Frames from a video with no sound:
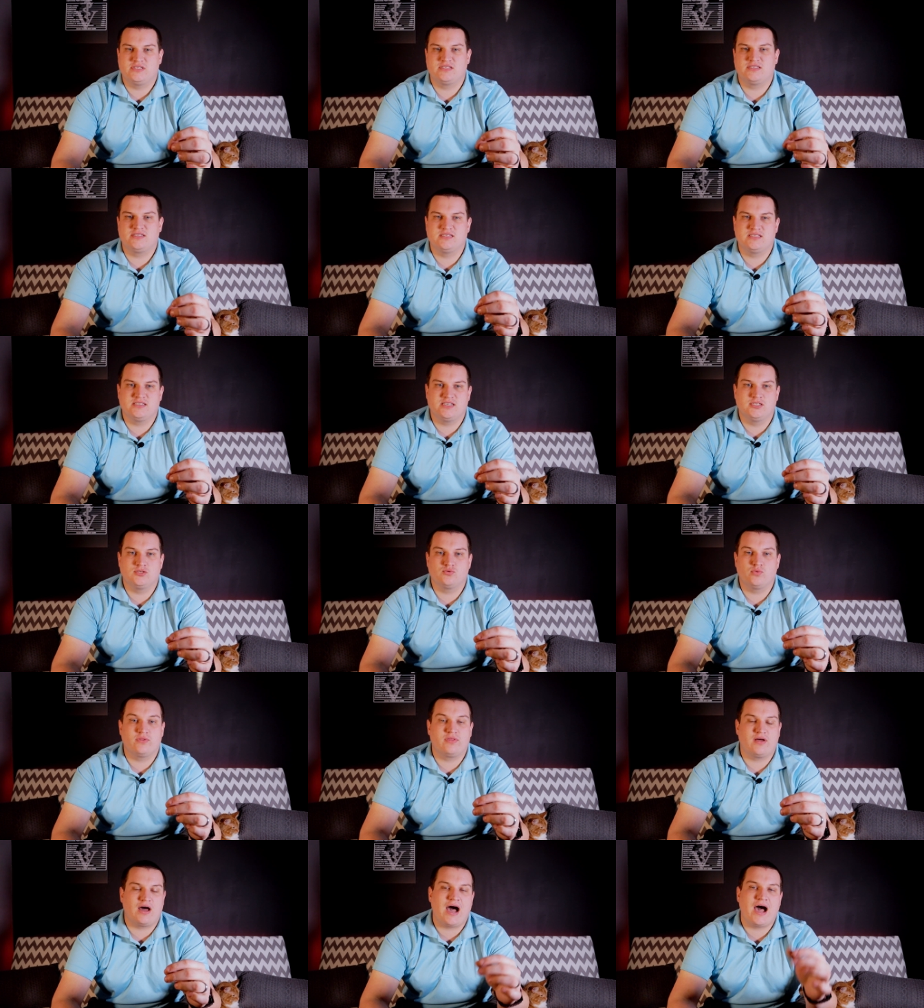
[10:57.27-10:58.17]
this disease
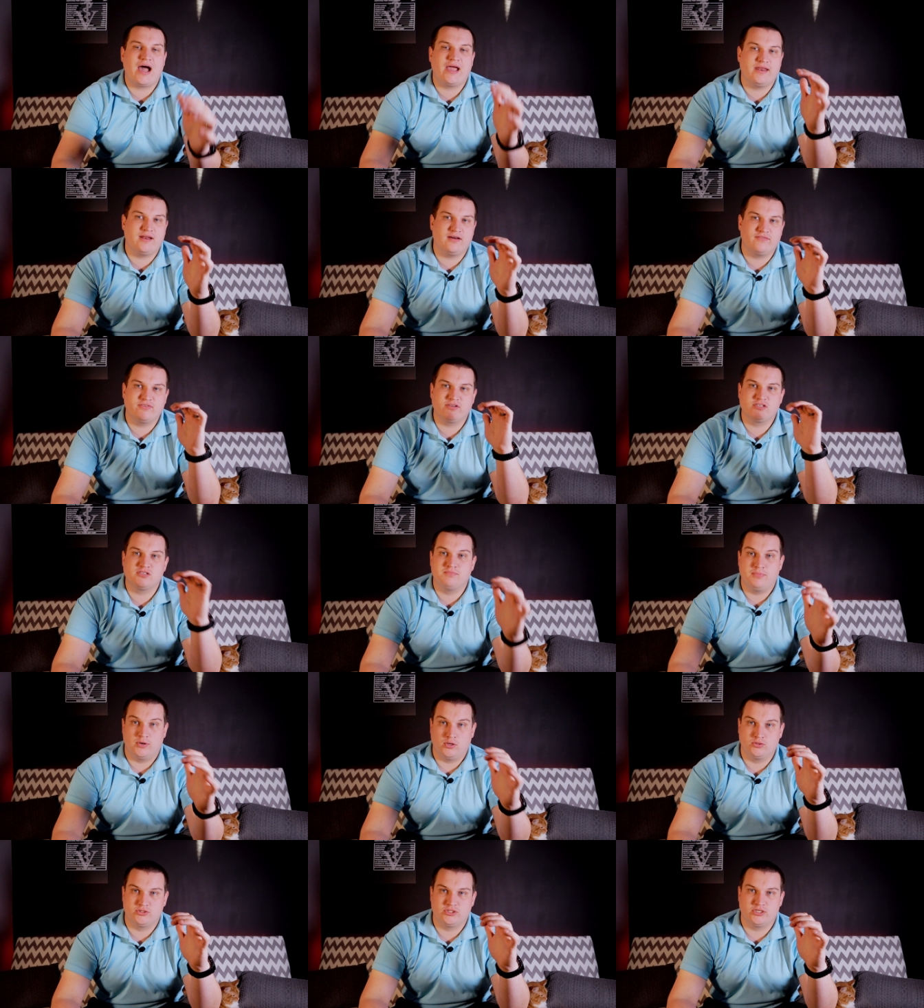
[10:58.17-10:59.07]
with a high enough
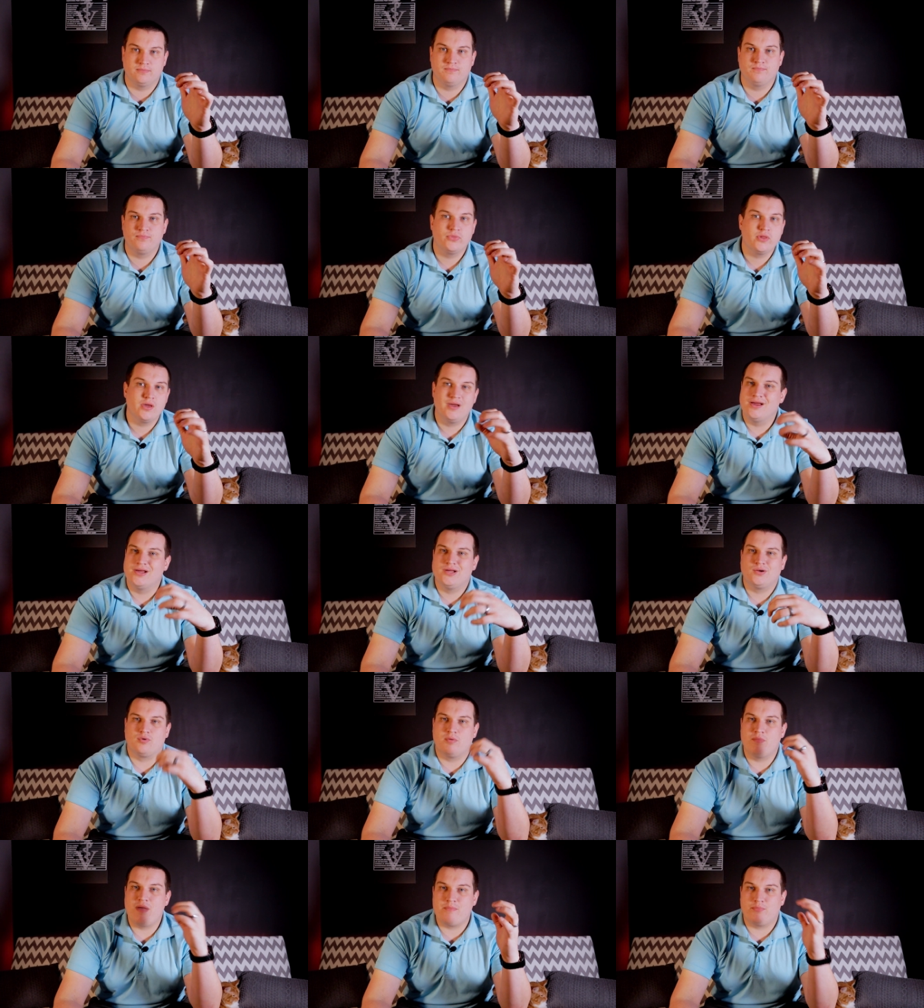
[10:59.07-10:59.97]
exposure,
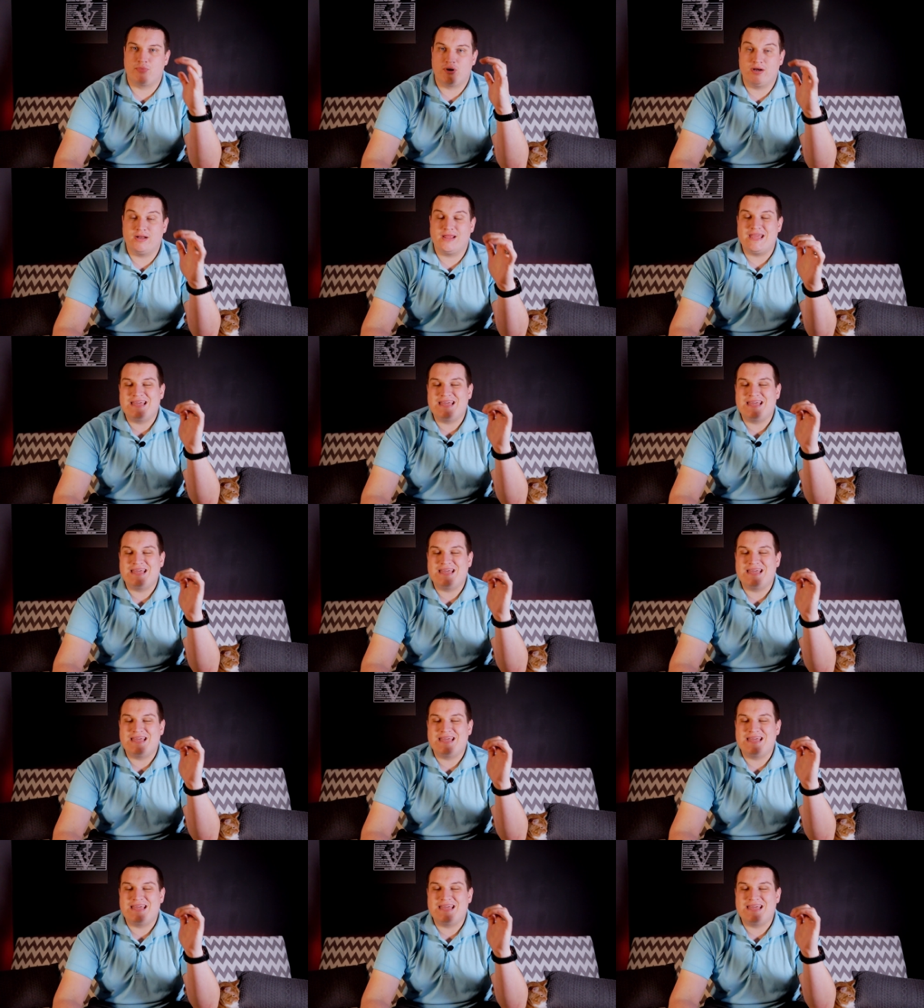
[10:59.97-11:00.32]
remember,